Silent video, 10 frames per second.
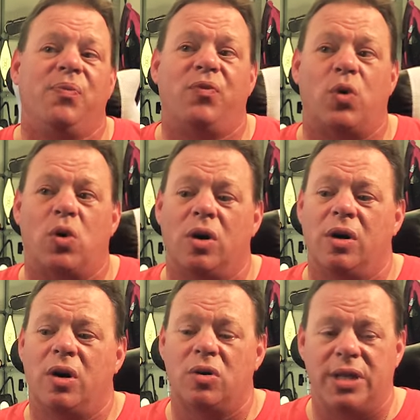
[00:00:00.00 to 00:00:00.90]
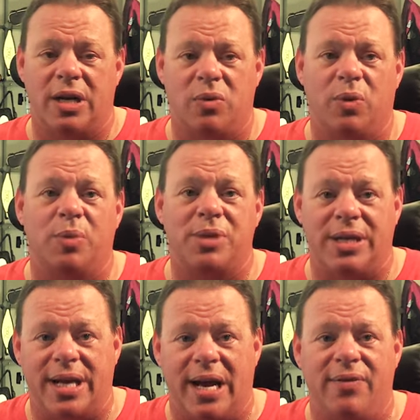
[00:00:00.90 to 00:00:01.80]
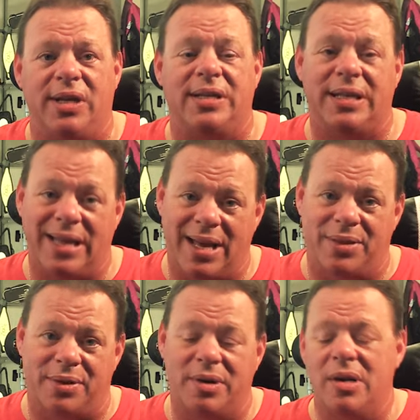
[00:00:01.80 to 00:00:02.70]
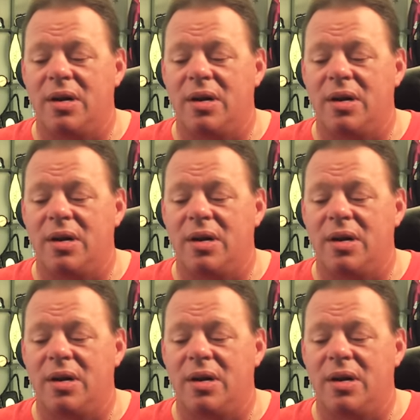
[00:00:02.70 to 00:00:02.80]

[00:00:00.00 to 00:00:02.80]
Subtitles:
for hotel rooms and diving together.